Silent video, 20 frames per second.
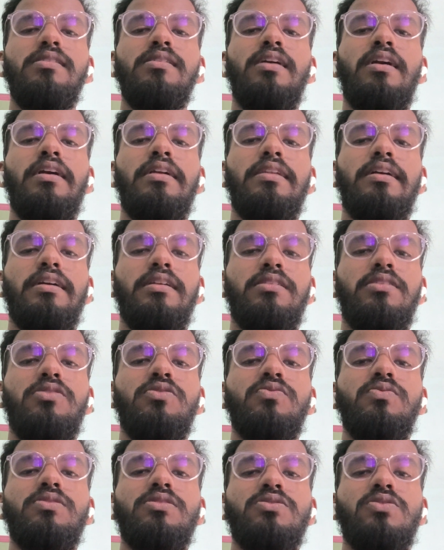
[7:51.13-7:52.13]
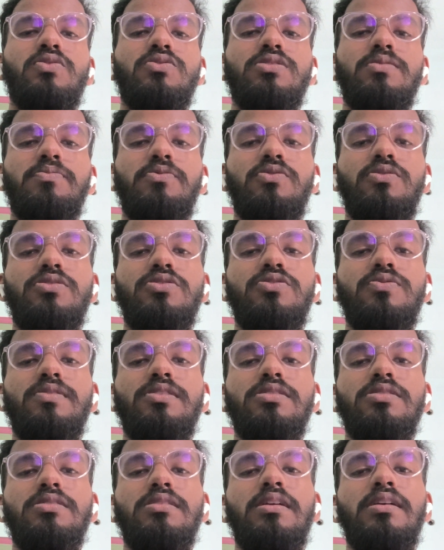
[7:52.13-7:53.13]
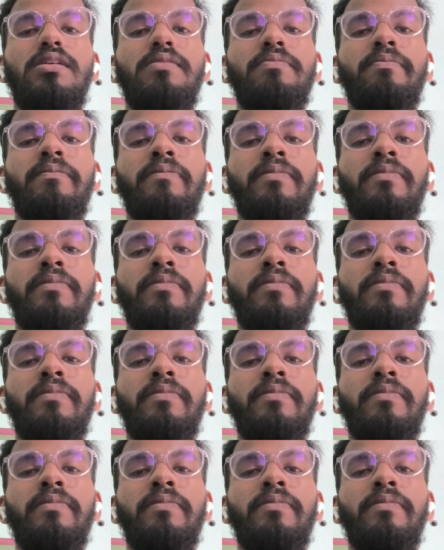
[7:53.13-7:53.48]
directed towards, also point towards the